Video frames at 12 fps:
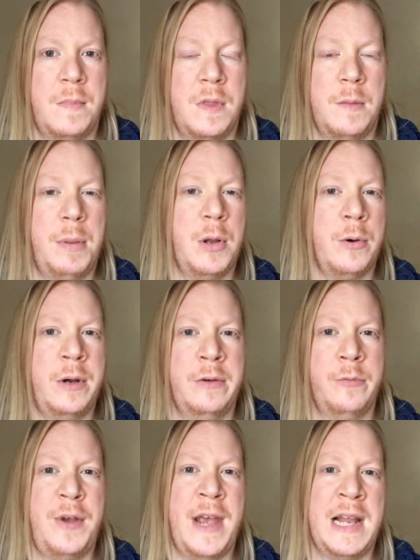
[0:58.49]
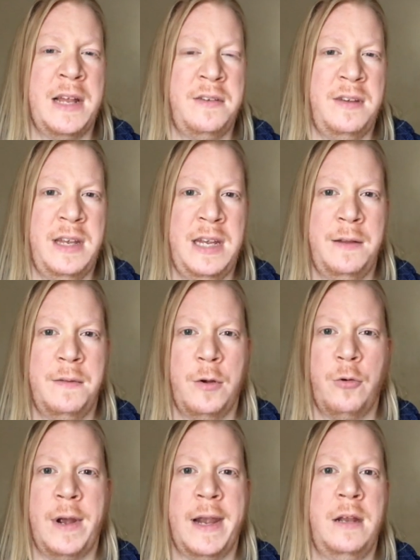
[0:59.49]
The blurring of reality, the
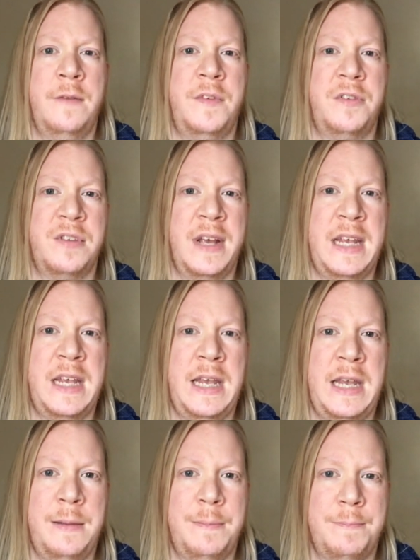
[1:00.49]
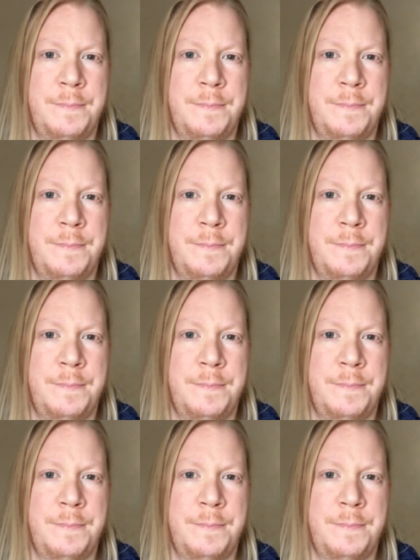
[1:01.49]
cracking of the psyche.